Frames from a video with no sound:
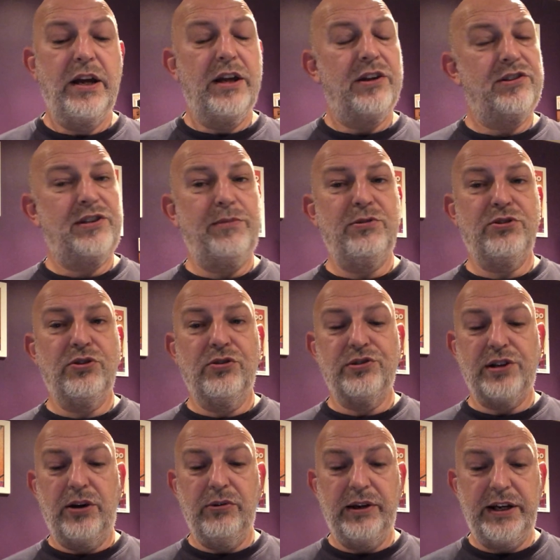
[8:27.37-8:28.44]
Simmons
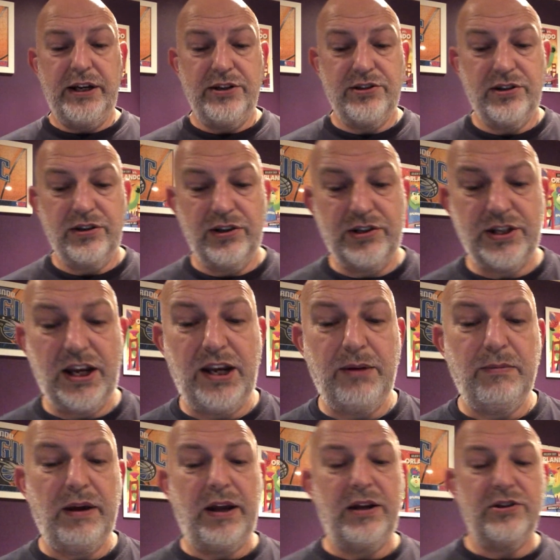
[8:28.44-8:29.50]
also leads the
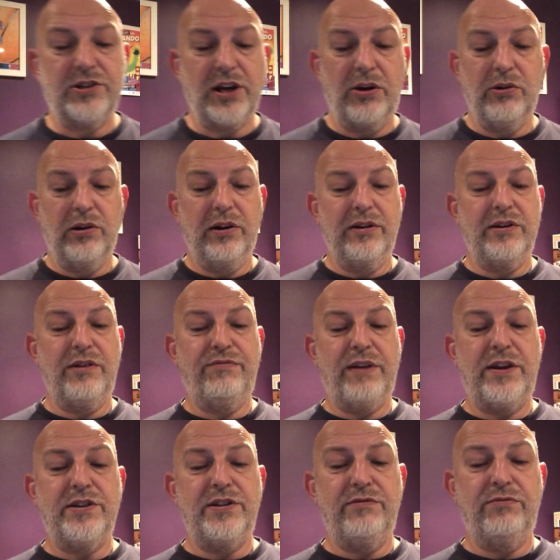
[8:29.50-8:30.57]
team in total and
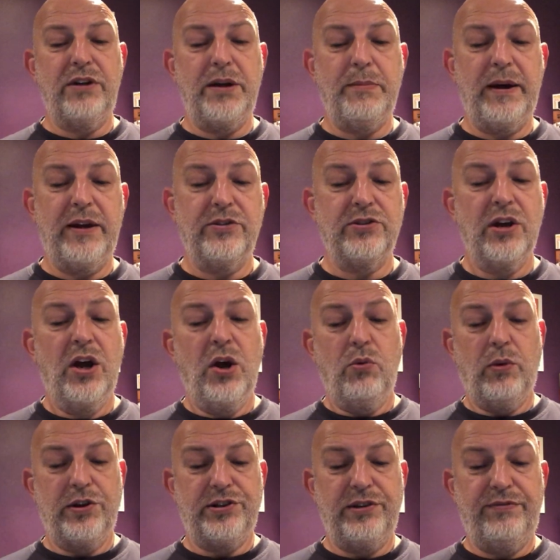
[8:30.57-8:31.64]
defensive rebounds,
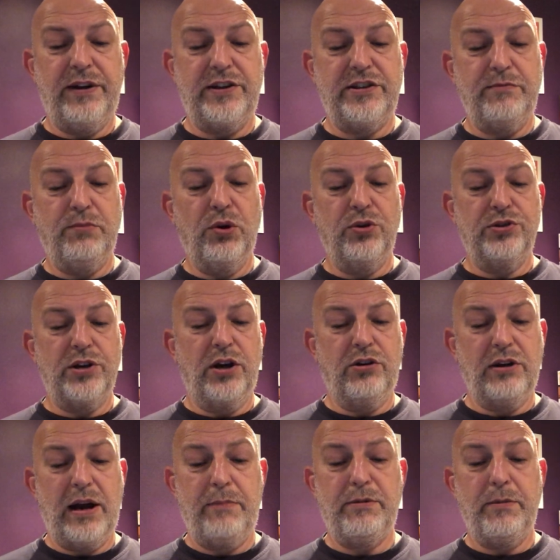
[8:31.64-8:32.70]
whilst defensive balls are
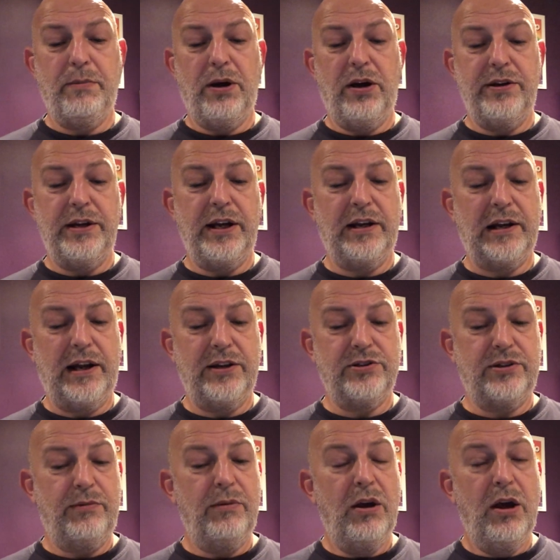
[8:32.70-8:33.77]
grabbed by Nick
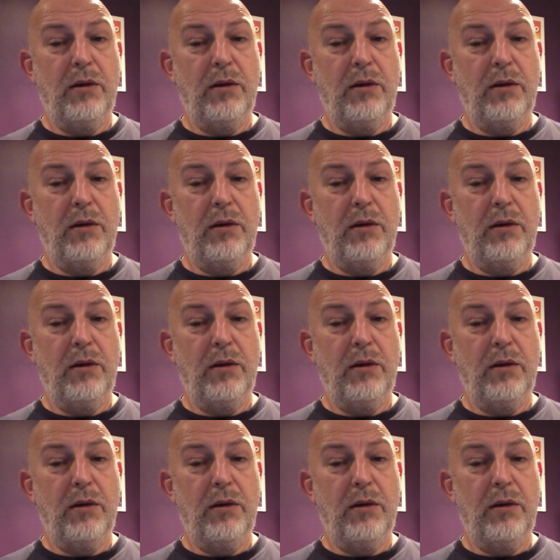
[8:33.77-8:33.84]
Claxton.